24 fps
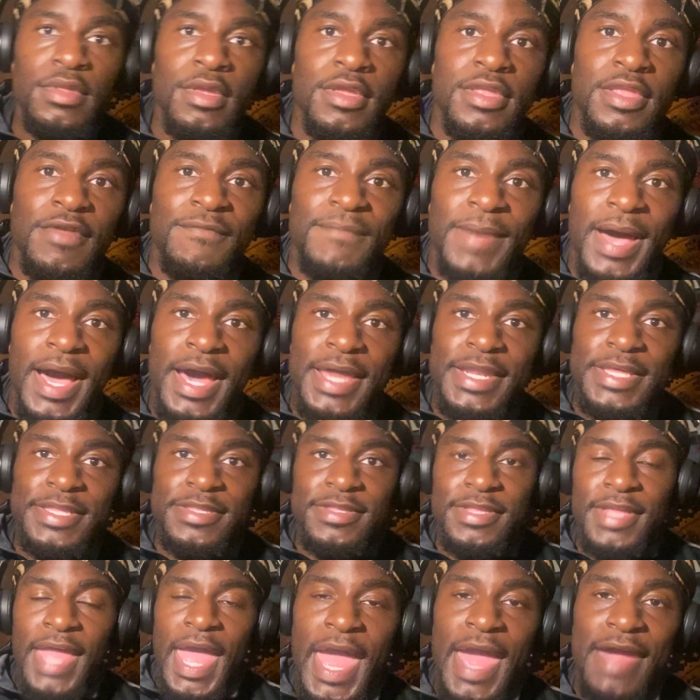the bodies,
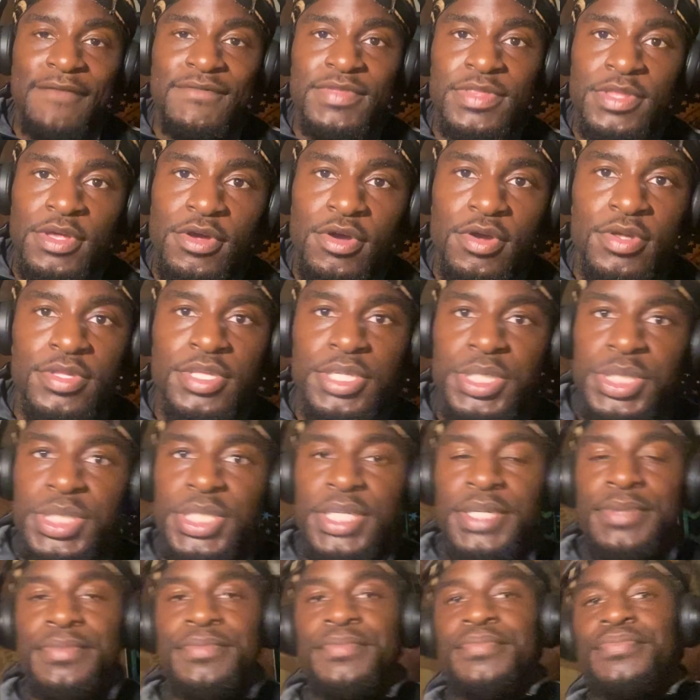and avatars and
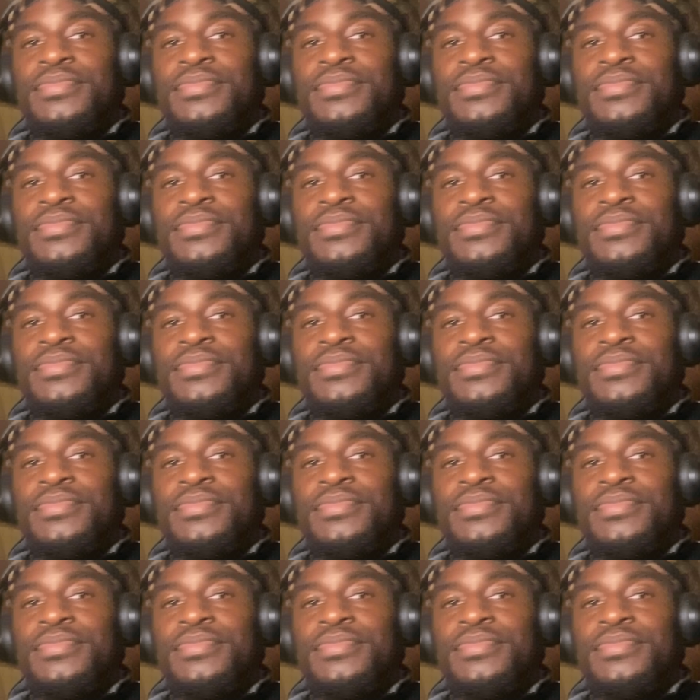shit.